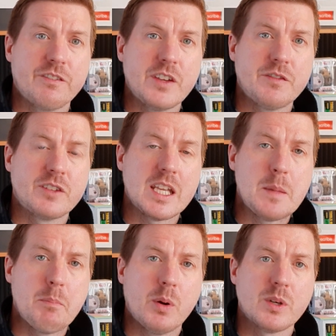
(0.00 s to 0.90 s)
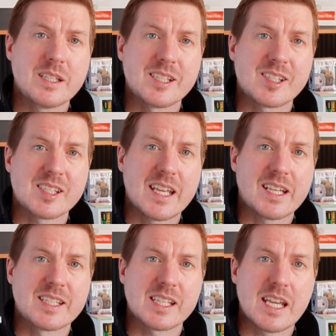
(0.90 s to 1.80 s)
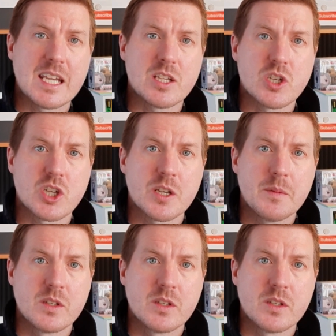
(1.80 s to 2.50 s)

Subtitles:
15.6 inch